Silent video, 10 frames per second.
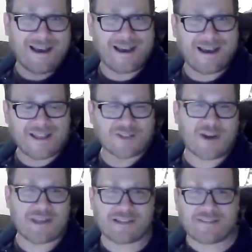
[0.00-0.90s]
And so
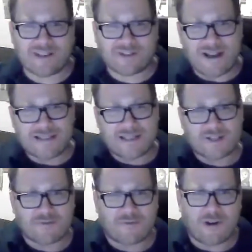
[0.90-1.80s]
I think that
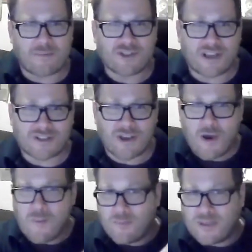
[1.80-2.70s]
transition from just
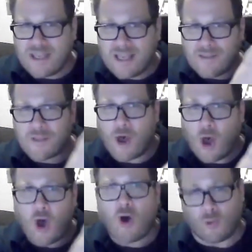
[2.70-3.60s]
being the
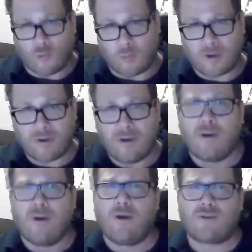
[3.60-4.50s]
home
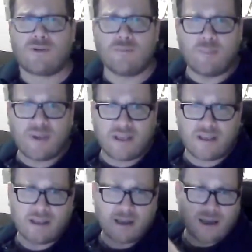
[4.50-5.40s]
to
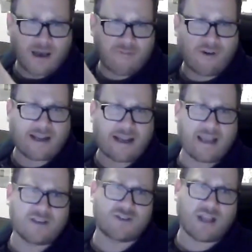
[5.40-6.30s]
being a
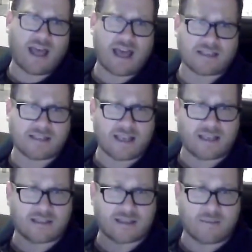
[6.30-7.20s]
financial
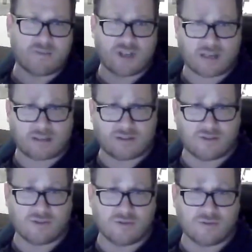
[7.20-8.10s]
asset subject
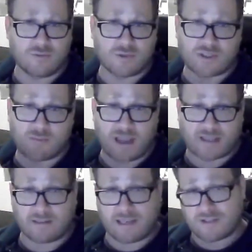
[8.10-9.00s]
to
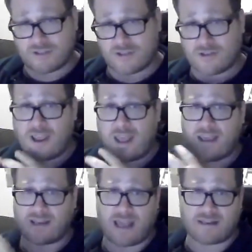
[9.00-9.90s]
speculation
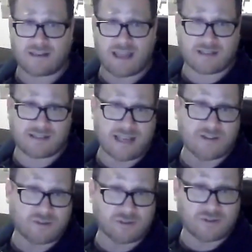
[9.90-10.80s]
and
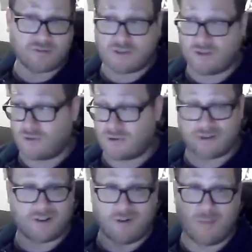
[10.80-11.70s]
central to your
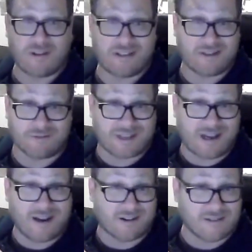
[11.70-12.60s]
ability to
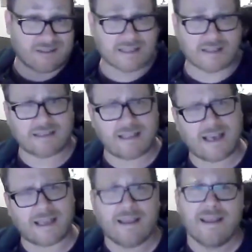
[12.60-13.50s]
retire and things like
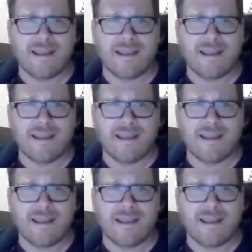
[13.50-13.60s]
that,